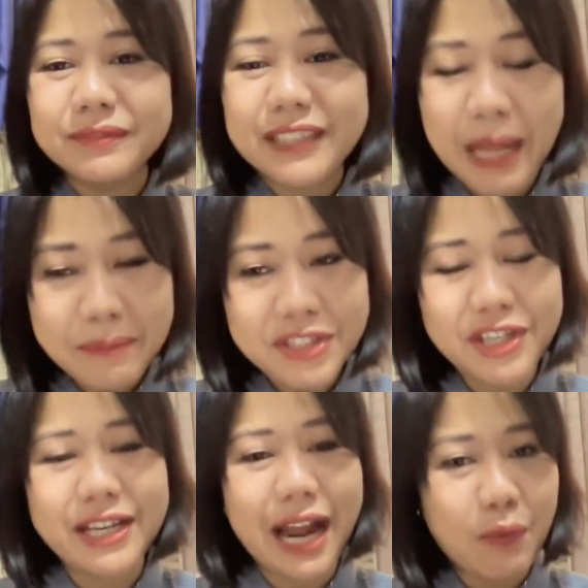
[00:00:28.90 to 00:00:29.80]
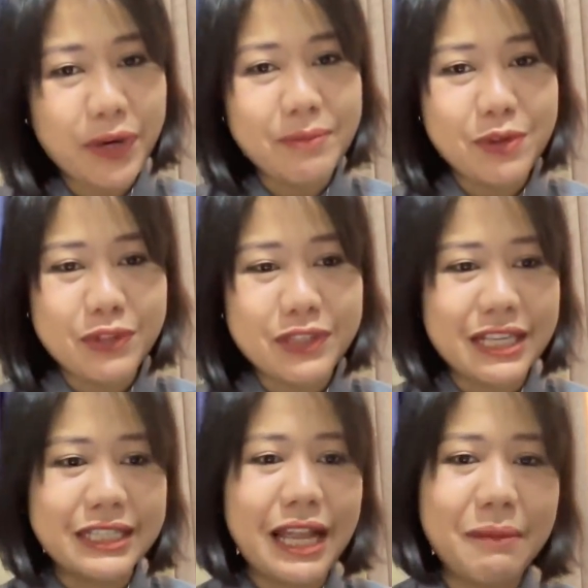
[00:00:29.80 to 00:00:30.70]
damaging our immune
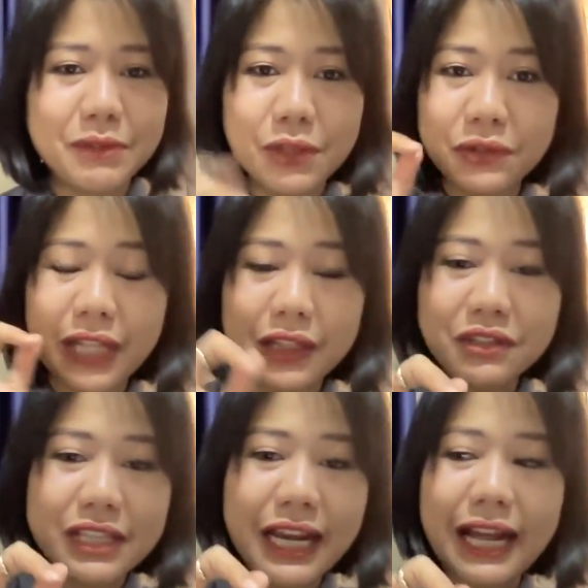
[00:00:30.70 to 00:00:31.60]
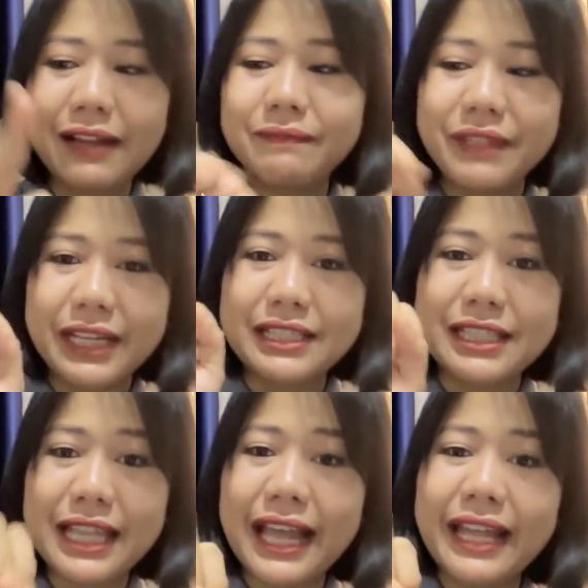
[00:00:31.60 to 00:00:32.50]
system? So, tatlo sila.
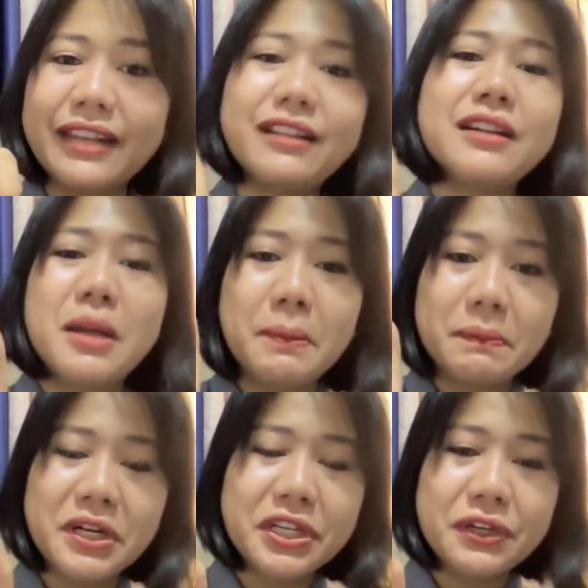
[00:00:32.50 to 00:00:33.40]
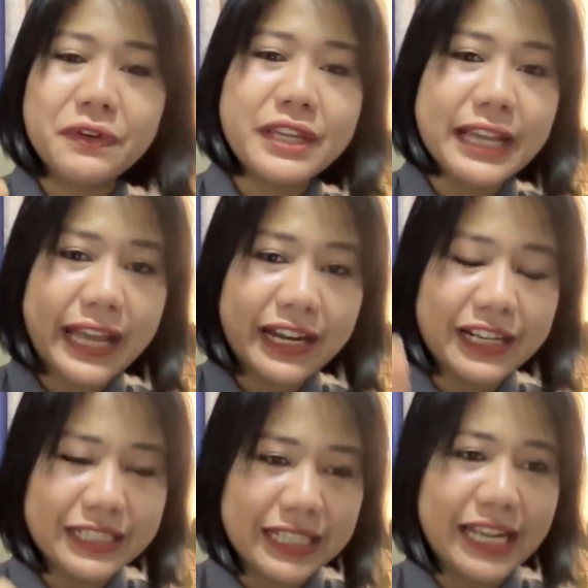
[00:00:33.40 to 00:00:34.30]
It's lead, mercury, and
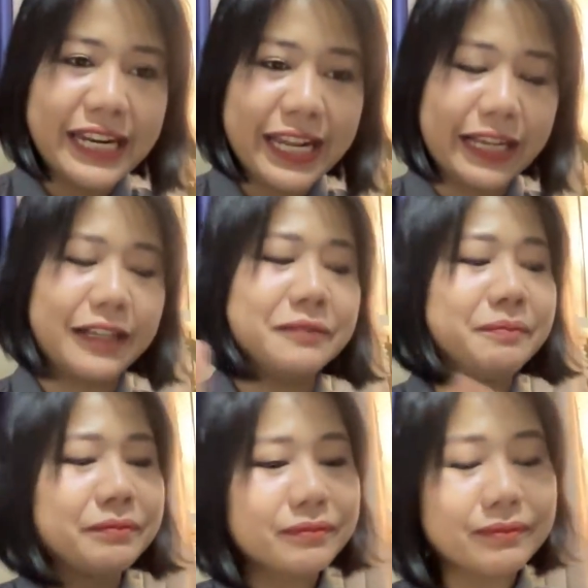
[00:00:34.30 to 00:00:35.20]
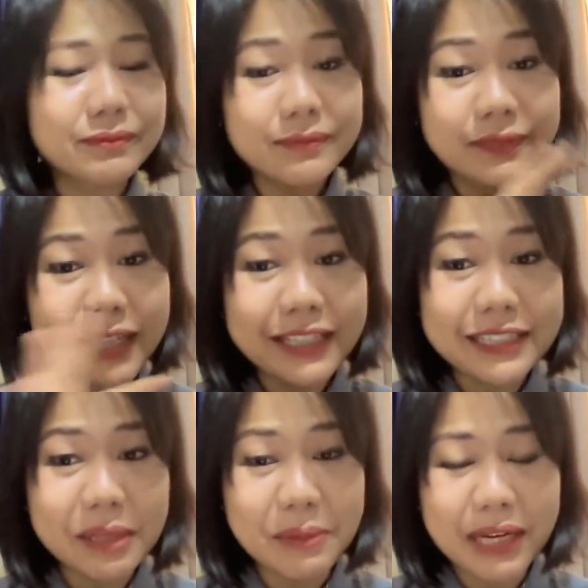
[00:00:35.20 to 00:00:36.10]
arsenic. And
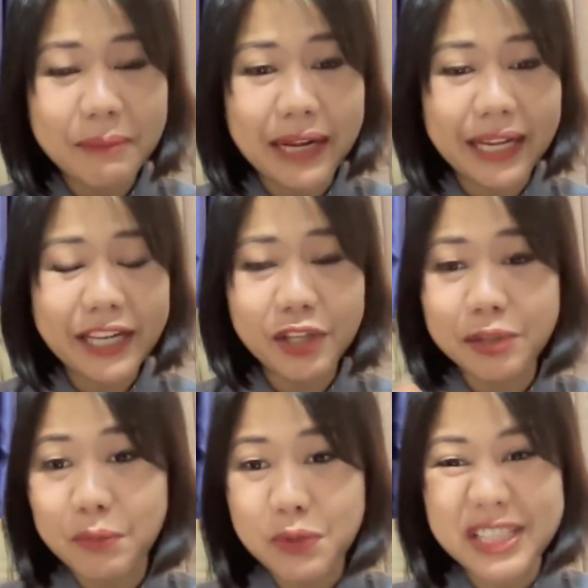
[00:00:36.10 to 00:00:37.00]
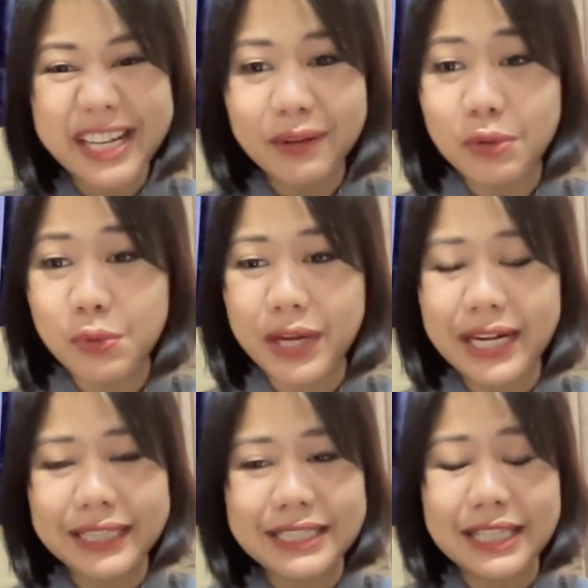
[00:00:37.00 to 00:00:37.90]
sa mga bagay na yon, mostly nakukuha
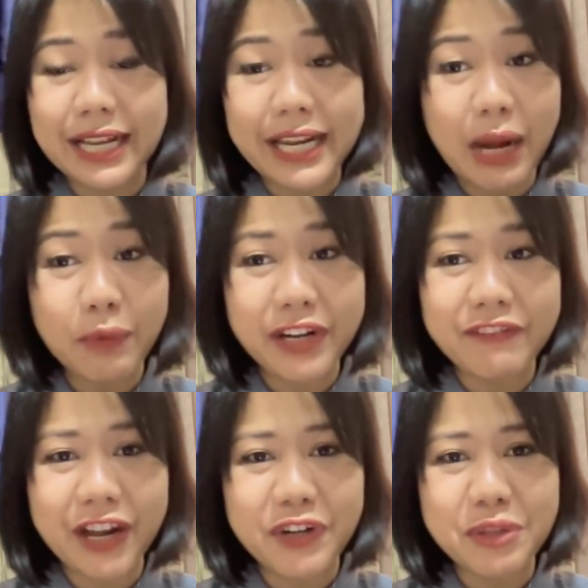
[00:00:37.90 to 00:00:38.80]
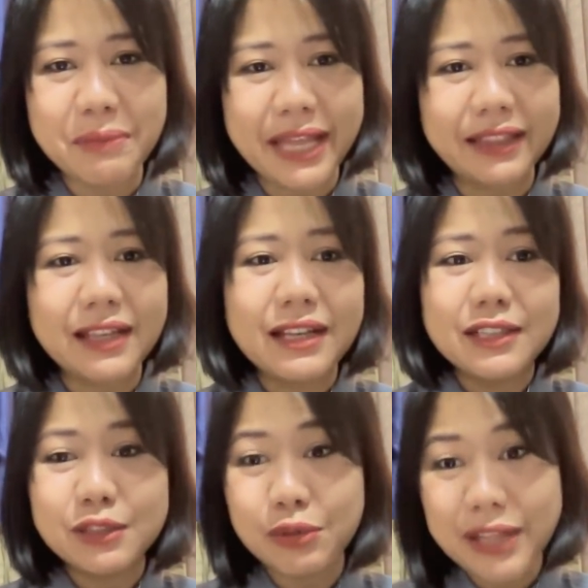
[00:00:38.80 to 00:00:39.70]
natin sila in our environment.
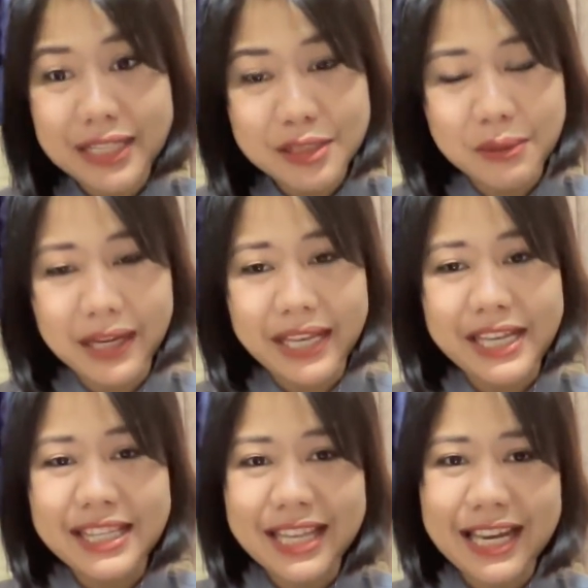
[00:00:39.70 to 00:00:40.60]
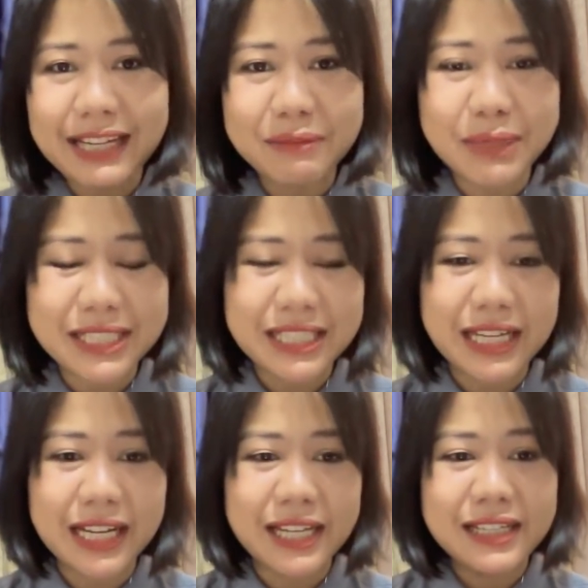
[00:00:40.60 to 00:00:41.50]
So, that's why hindi lang
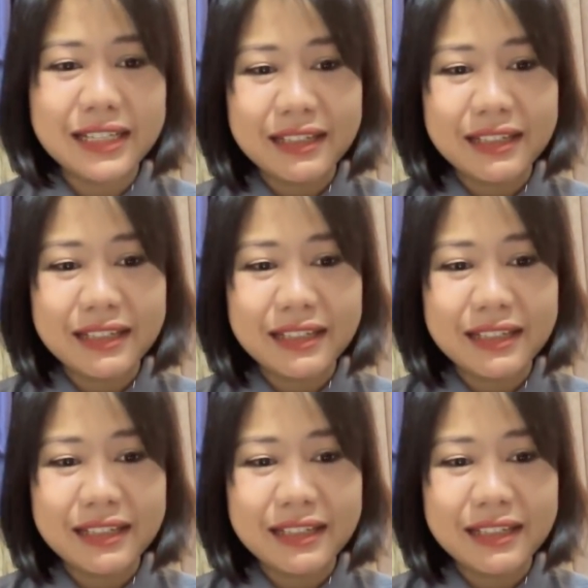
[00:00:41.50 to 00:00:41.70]
basta